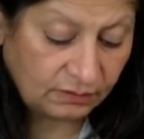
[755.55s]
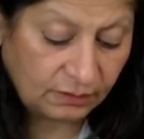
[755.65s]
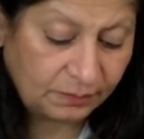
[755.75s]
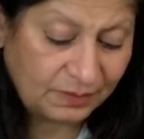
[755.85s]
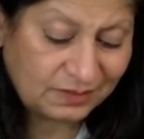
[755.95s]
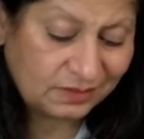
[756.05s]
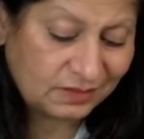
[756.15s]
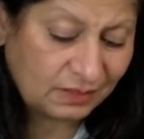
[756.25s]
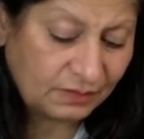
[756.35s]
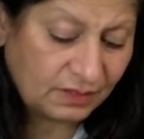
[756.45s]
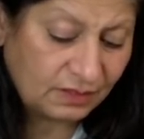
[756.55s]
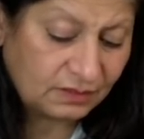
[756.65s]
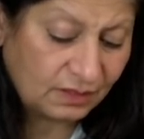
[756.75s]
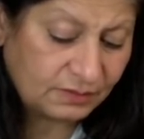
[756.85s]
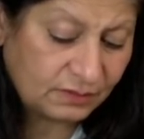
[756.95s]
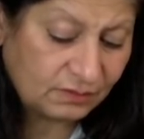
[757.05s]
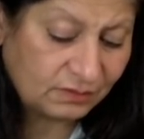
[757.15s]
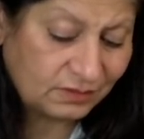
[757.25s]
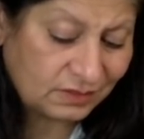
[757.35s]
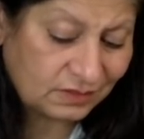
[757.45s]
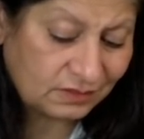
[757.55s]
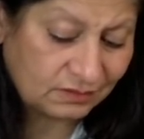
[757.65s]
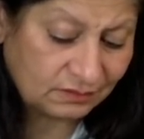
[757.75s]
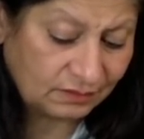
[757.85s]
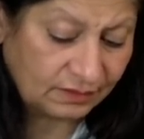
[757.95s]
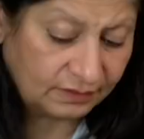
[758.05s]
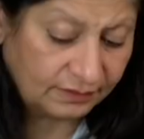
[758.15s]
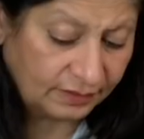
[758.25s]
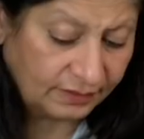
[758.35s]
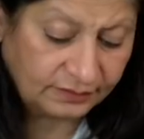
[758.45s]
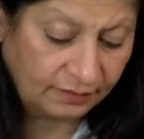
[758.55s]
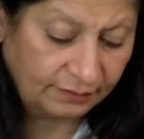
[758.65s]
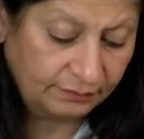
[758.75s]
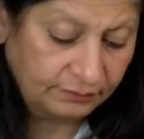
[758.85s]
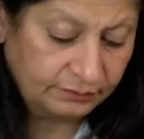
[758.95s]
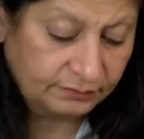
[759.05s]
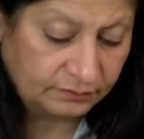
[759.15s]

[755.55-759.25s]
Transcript: Your person is coming anytime soon, just like right now.